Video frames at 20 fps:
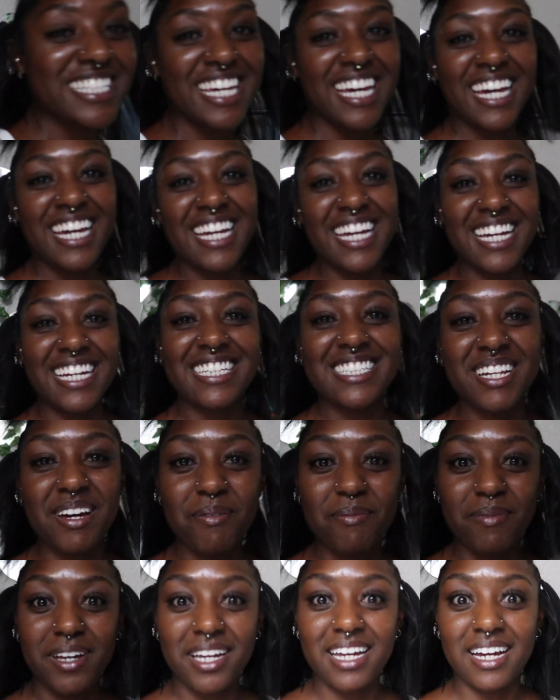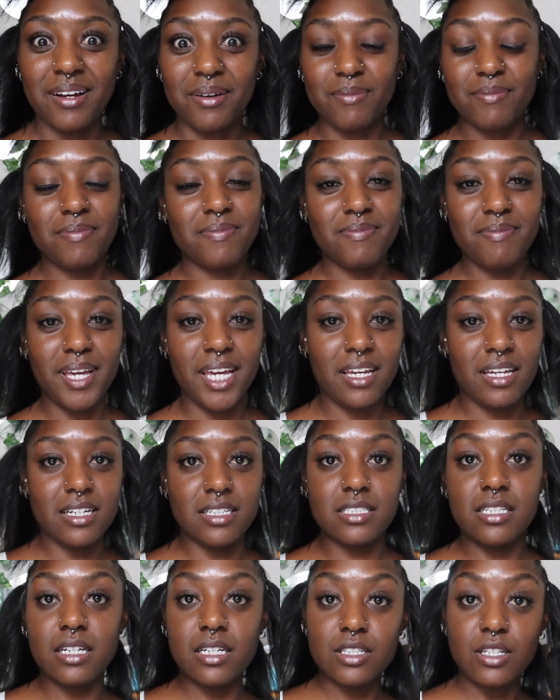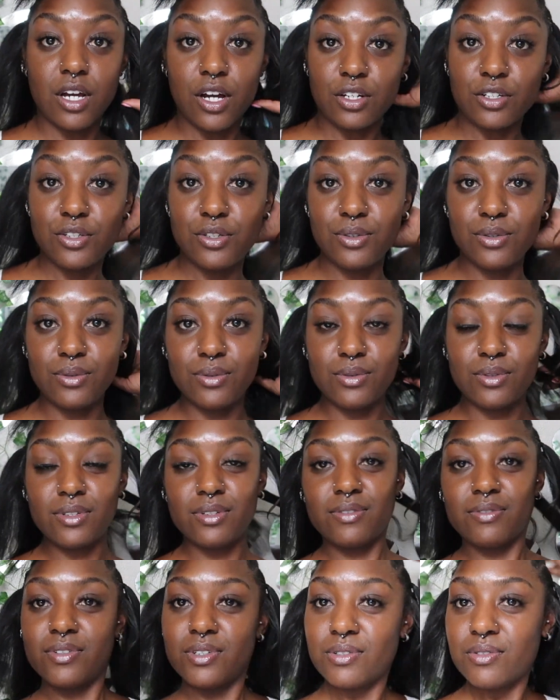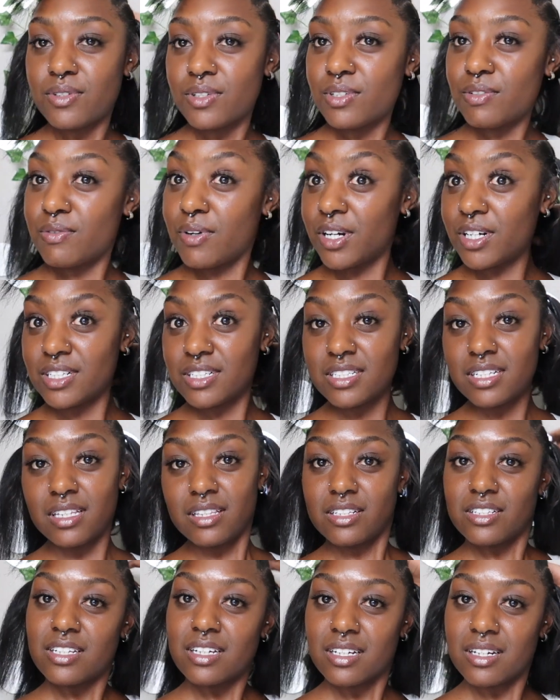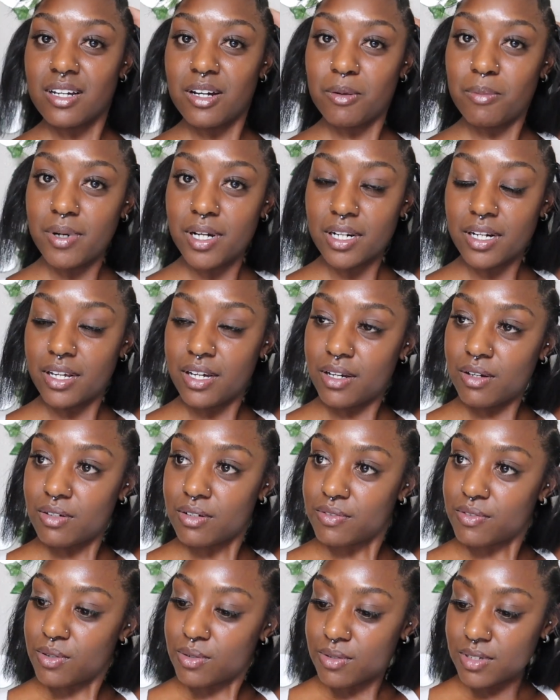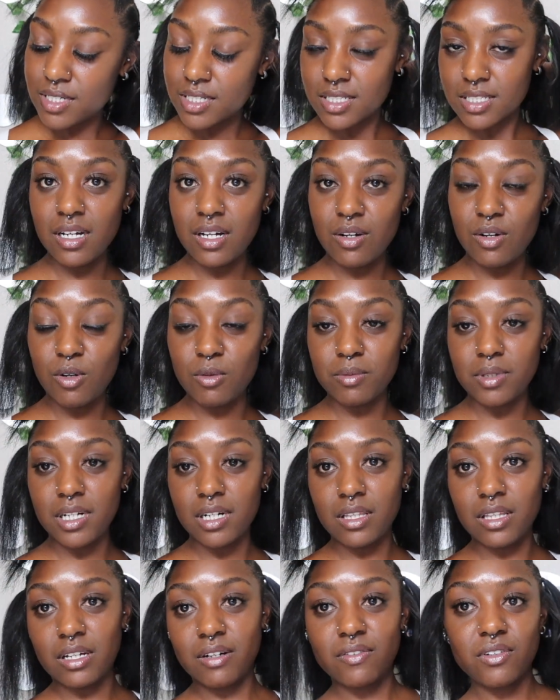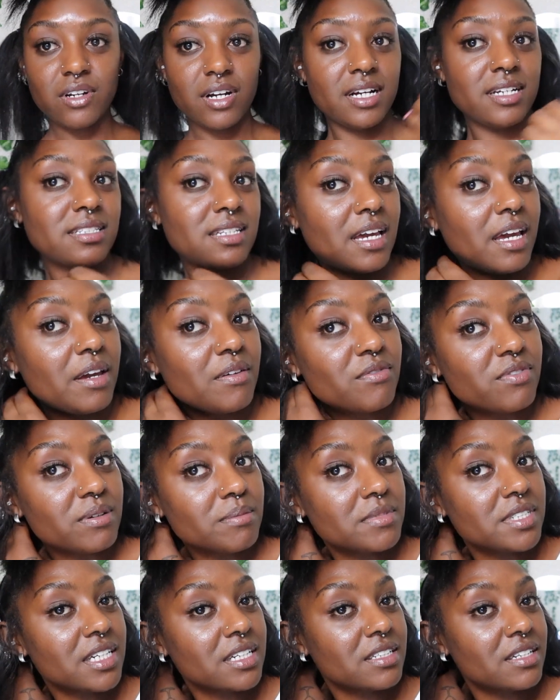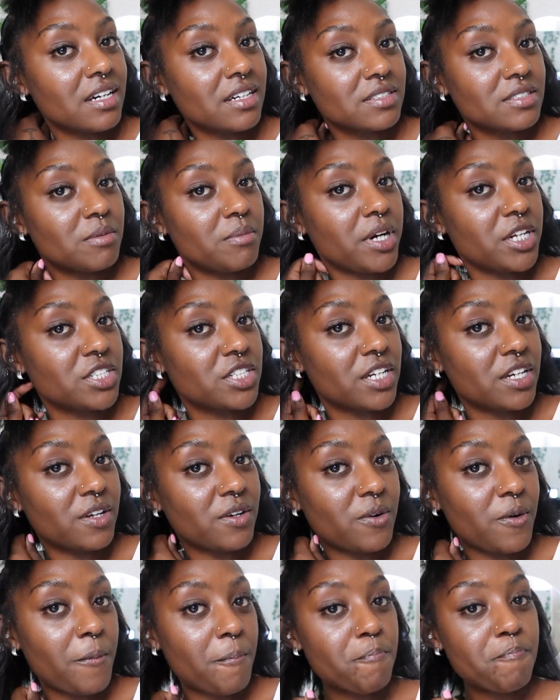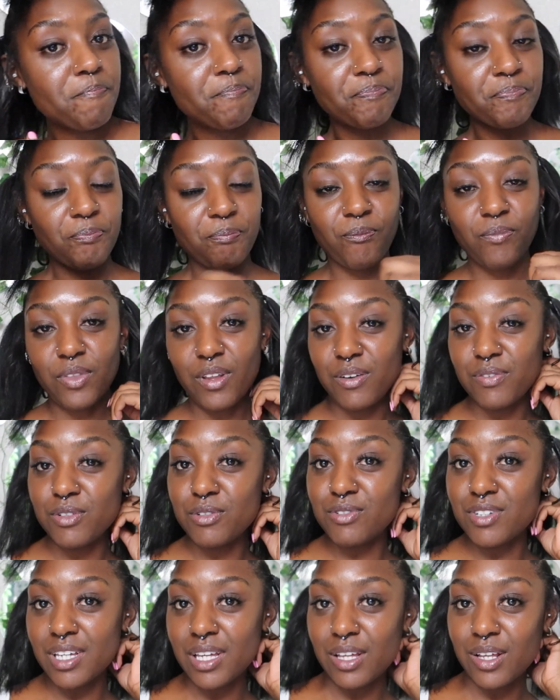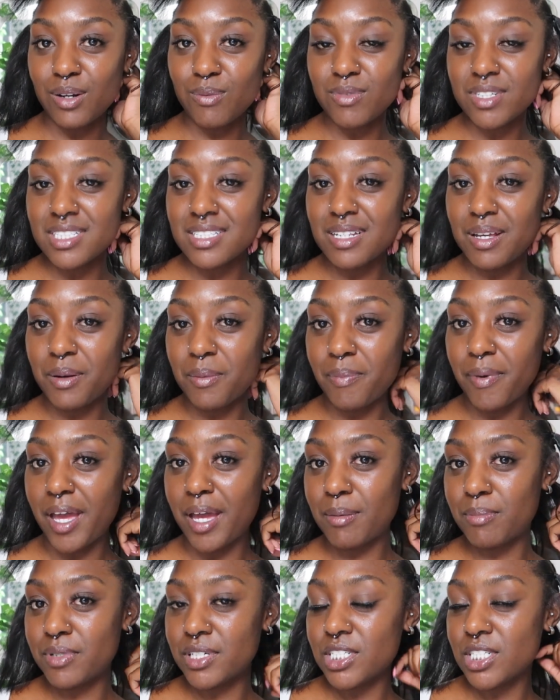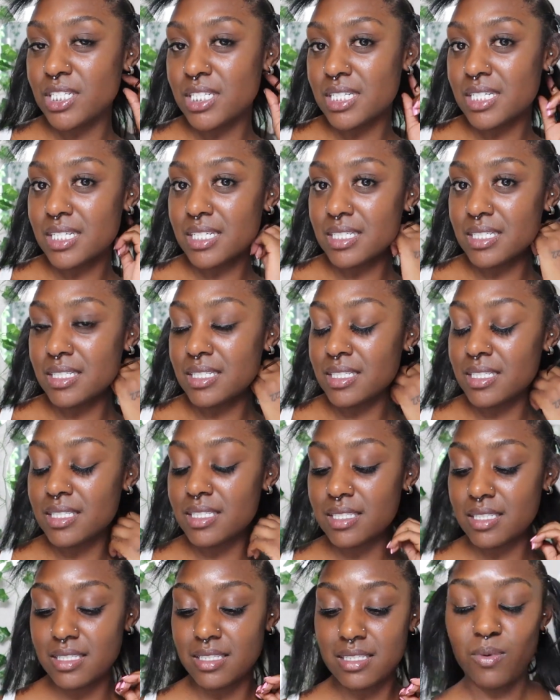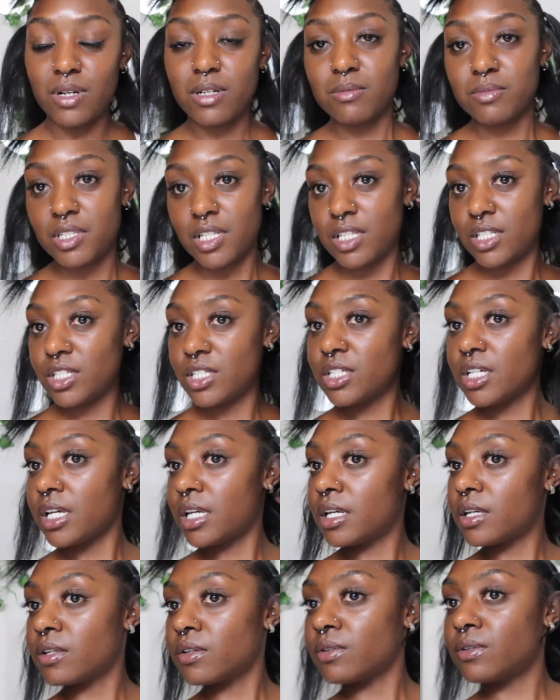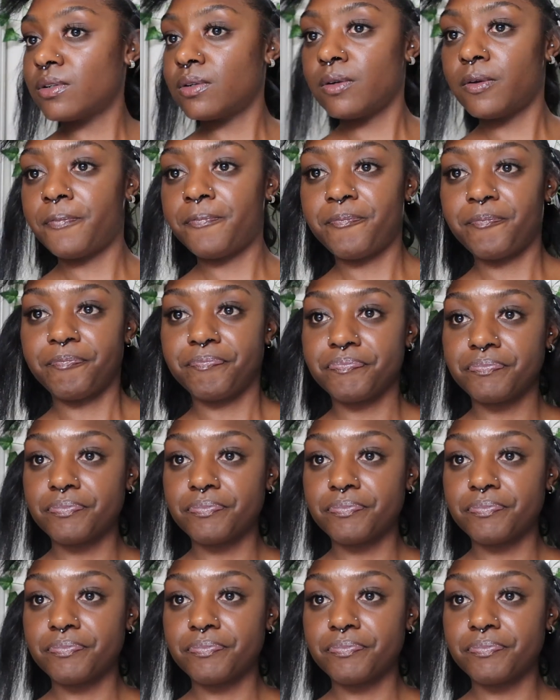like, because I'm making a TikTok too. If you've already seen the TikTok by now, of course. I hope that a lot of you guys came from TikTok to my channel. If you did, what's up, bad bitches? Welcome to the channel.